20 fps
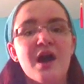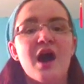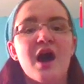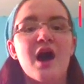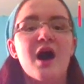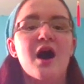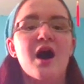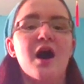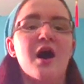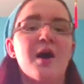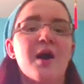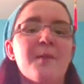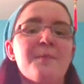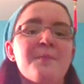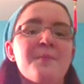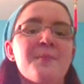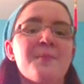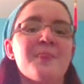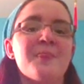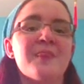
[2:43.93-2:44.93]

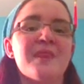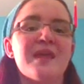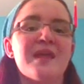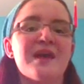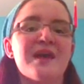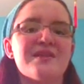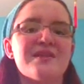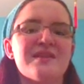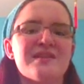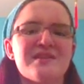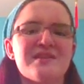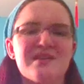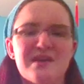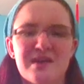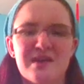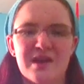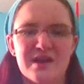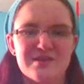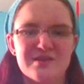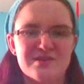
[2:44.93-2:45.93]
um, and he
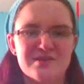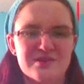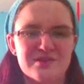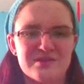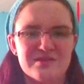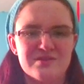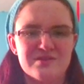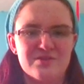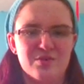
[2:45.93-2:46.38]
has an